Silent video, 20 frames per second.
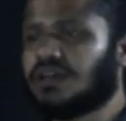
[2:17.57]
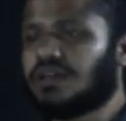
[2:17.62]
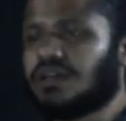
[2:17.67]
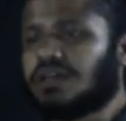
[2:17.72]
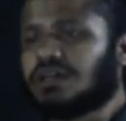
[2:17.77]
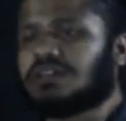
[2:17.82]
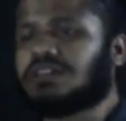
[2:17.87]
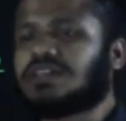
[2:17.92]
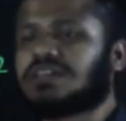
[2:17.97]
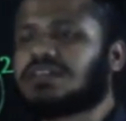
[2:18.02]

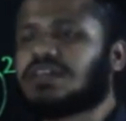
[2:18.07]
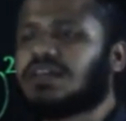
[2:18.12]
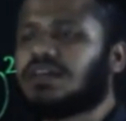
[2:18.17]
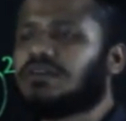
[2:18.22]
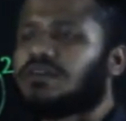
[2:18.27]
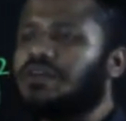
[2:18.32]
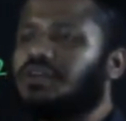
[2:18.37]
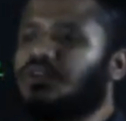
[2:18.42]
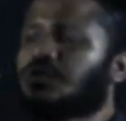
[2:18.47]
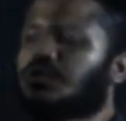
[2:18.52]
The SI
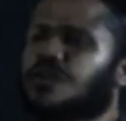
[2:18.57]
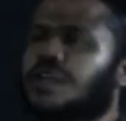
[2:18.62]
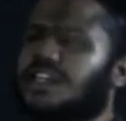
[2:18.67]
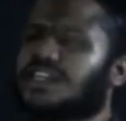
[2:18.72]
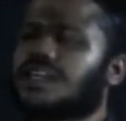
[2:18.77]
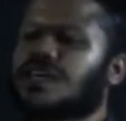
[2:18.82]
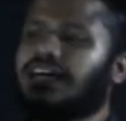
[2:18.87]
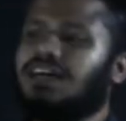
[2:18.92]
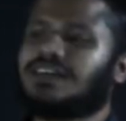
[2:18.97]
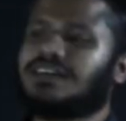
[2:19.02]
unit of area
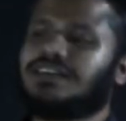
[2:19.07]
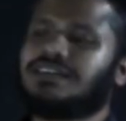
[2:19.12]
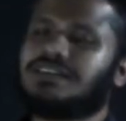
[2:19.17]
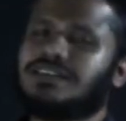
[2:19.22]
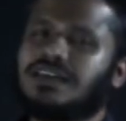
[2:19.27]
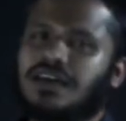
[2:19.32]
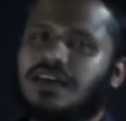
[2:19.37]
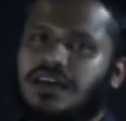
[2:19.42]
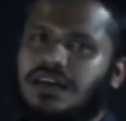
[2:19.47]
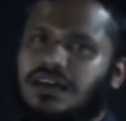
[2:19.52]
is
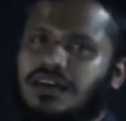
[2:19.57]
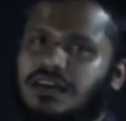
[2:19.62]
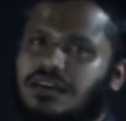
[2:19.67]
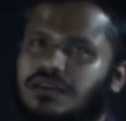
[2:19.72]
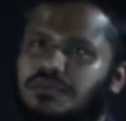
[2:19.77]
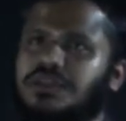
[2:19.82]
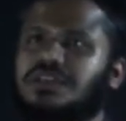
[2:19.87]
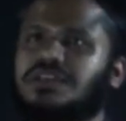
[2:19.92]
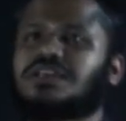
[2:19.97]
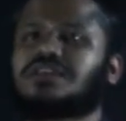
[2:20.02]

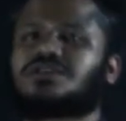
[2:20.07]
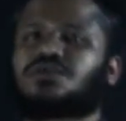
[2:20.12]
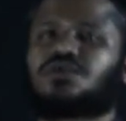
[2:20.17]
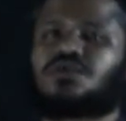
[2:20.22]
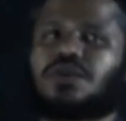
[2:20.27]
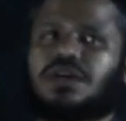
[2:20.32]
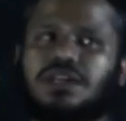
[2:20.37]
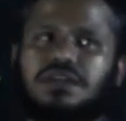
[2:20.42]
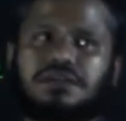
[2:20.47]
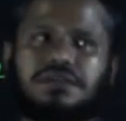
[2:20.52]
meter square.
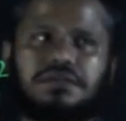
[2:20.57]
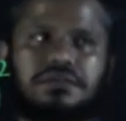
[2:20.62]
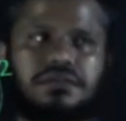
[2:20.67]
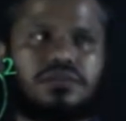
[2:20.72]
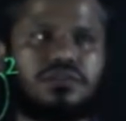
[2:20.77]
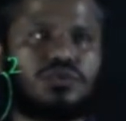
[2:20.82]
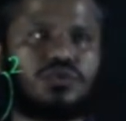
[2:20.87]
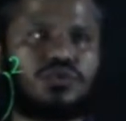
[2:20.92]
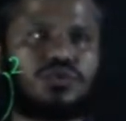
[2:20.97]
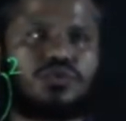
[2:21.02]

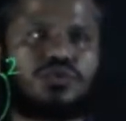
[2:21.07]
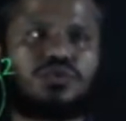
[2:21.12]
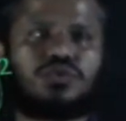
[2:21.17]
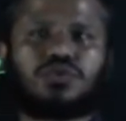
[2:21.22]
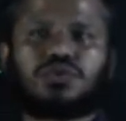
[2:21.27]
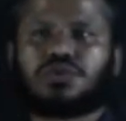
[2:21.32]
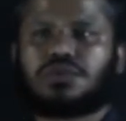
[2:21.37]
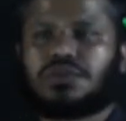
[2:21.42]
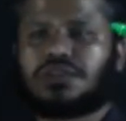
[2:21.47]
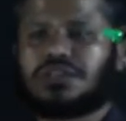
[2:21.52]
So
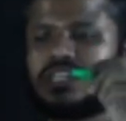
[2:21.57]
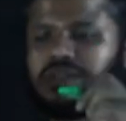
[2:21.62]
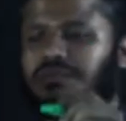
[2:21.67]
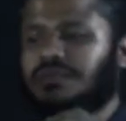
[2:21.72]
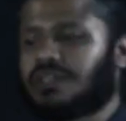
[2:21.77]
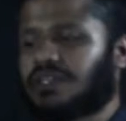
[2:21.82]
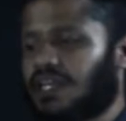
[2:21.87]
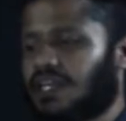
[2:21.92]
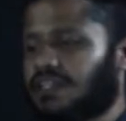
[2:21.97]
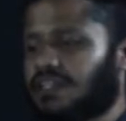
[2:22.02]
let me
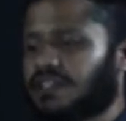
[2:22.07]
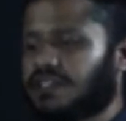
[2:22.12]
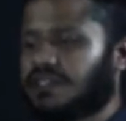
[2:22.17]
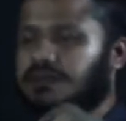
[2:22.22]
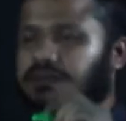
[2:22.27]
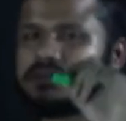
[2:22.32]
write here.